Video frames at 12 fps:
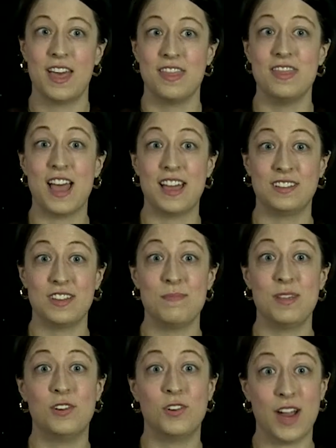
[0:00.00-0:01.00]
that's going to be
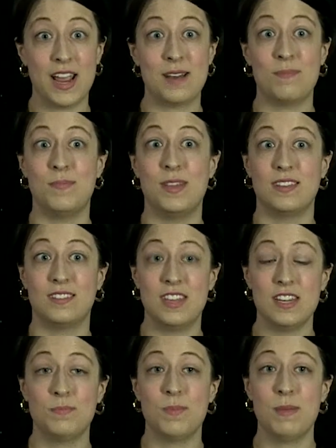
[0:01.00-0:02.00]
great because
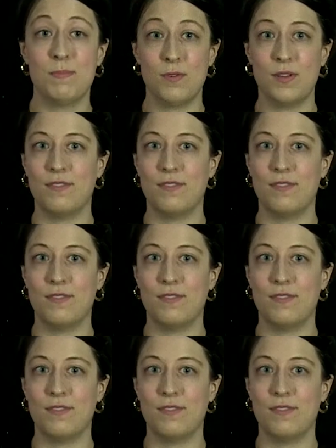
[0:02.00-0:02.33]
these people,